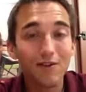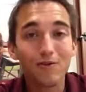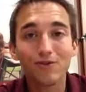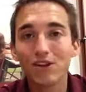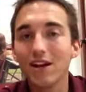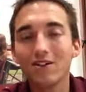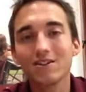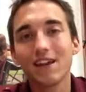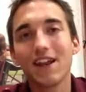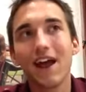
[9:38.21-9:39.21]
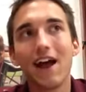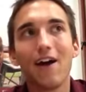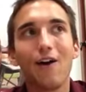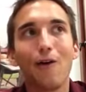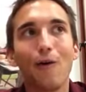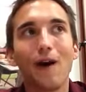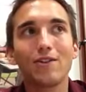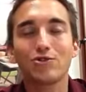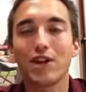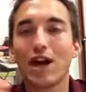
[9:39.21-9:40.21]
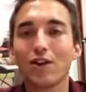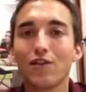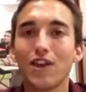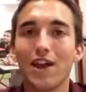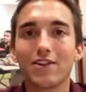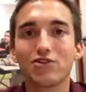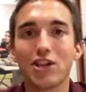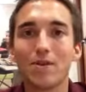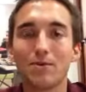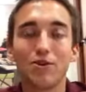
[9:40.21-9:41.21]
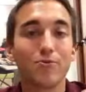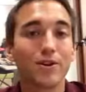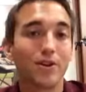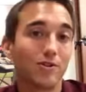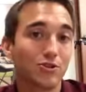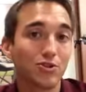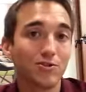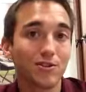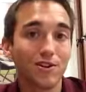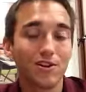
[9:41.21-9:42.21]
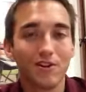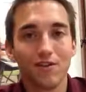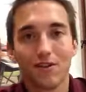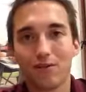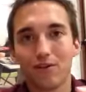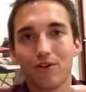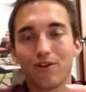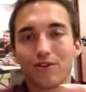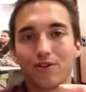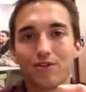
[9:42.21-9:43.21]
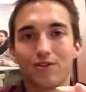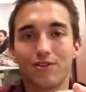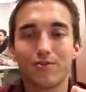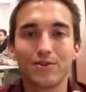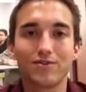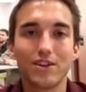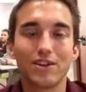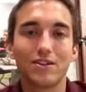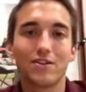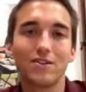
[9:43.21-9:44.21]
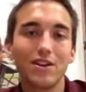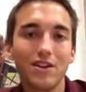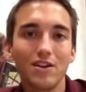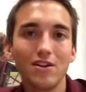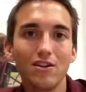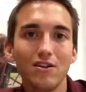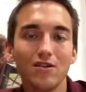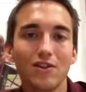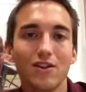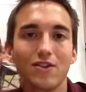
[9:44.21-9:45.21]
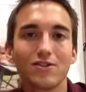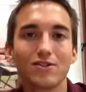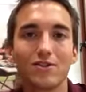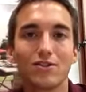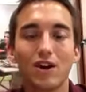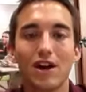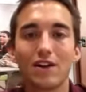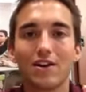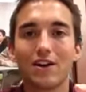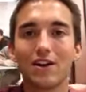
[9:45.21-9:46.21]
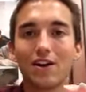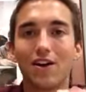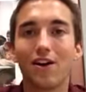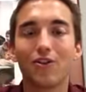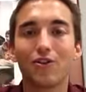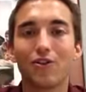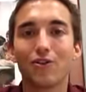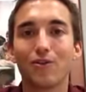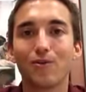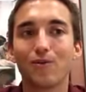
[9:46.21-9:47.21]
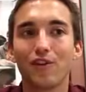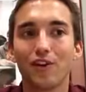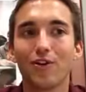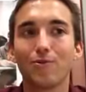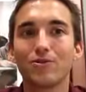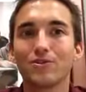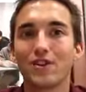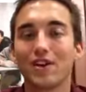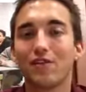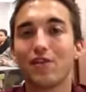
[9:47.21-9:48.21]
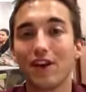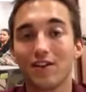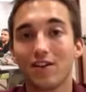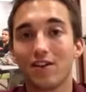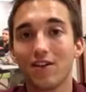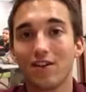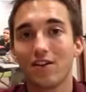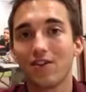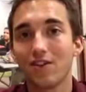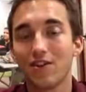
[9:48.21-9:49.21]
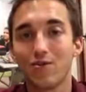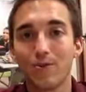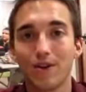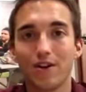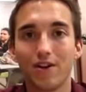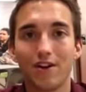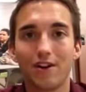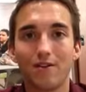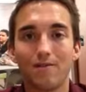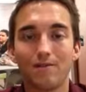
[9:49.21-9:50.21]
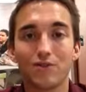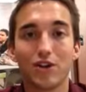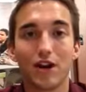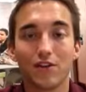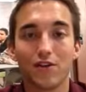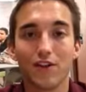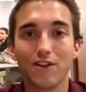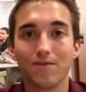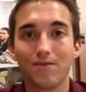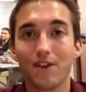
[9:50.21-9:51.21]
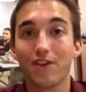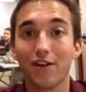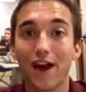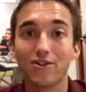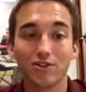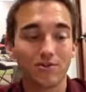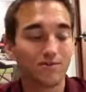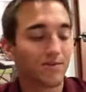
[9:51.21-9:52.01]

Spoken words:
which kind of looks at how geography has shaped human culture, like where humans have tended to live, and also kind of other variables that affected the human geography interaction.